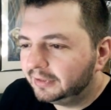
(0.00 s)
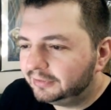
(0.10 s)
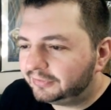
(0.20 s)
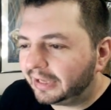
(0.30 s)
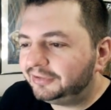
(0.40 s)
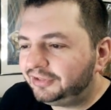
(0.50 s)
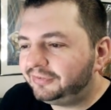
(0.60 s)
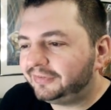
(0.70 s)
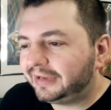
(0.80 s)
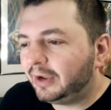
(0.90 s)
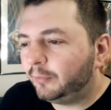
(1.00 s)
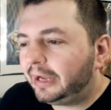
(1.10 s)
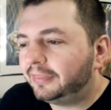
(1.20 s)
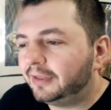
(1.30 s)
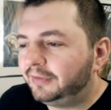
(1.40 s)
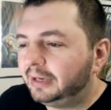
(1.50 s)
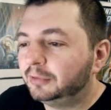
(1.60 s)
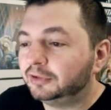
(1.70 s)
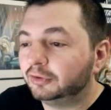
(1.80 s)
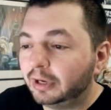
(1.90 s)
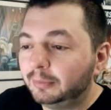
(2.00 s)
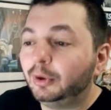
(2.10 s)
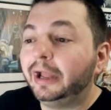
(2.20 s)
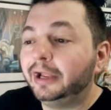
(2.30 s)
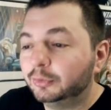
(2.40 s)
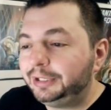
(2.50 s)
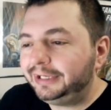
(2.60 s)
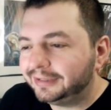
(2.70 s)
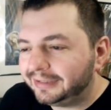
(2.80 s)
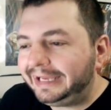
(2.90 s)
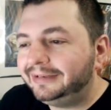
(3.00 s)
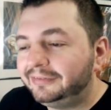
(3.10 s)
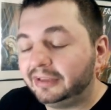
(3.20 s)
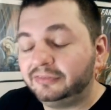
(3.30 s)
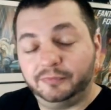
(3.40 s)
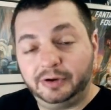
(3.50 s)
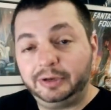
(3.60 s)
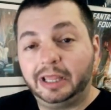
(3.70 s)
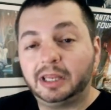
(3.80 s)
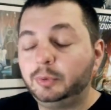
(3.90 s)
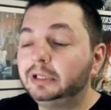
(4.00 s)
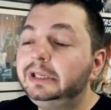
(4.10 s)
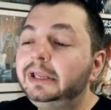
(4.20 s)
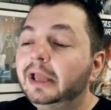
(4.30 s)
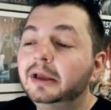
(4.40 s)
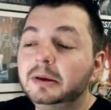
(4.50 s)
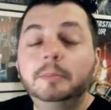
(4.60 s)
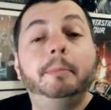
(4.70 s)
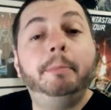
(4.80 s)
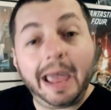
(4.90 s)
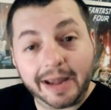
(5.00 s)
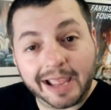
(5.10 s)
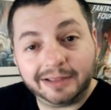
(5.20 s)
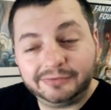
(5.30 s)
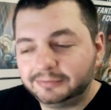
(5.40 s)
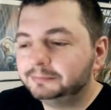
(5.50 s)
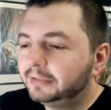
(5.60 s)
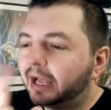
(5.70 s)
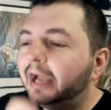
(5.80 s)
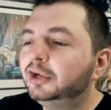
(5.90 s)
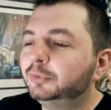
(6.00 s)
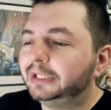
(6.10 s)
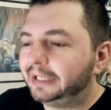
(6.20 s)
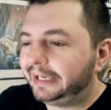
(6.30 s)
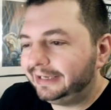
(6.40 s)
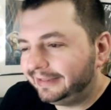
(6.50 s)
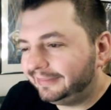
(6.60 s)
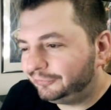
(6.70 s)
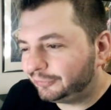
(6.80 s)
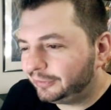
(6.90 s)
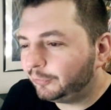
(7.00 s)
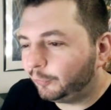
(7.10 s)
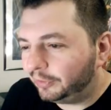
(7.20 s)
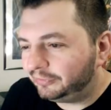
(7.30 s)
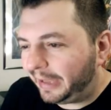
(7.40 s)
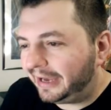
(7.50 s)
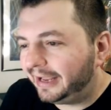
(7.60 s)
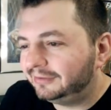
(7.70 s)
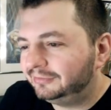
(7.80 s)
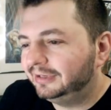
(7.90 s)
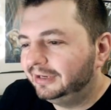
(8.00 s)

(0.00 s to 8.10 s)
Silent J says, I can't wait. I thought Venom looked incredible. I agree. Lane says very eloquently, badass. I agree, Lane. This trailer was badass.